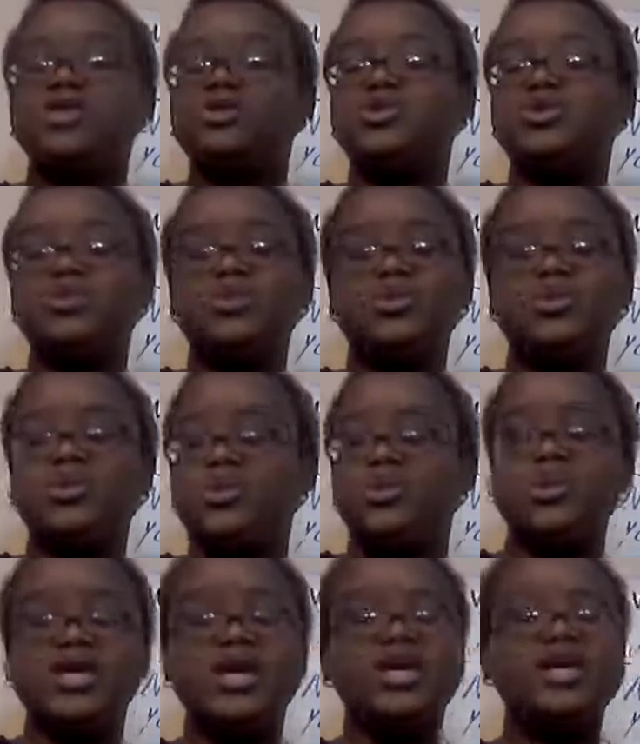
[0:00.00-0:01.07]
to
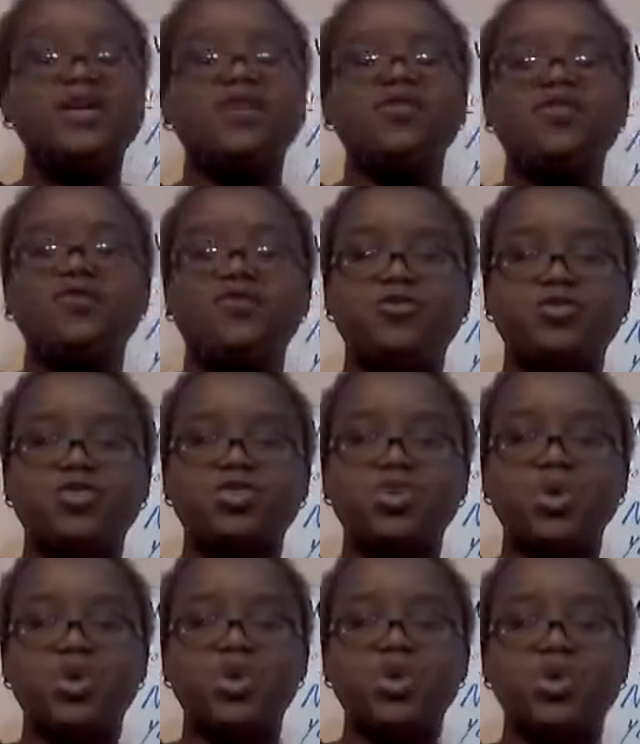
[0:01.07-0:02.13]
getting your first
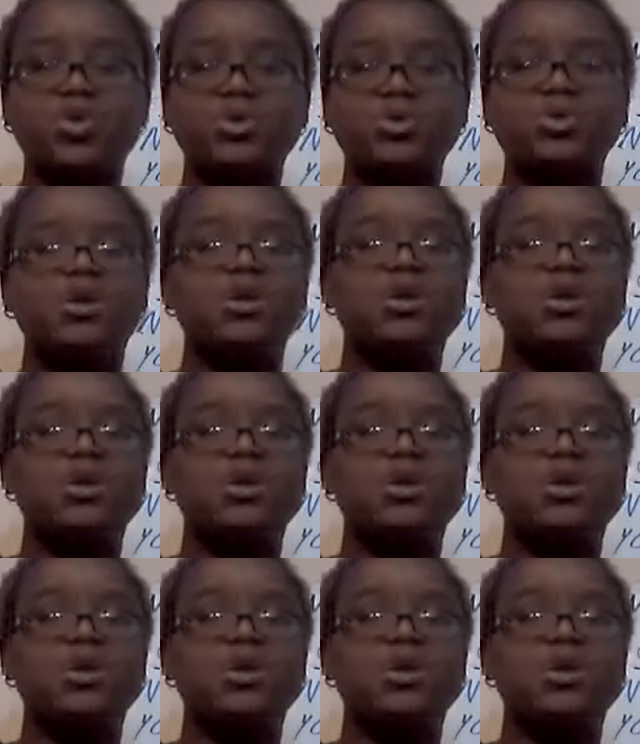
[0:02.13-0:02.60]
load.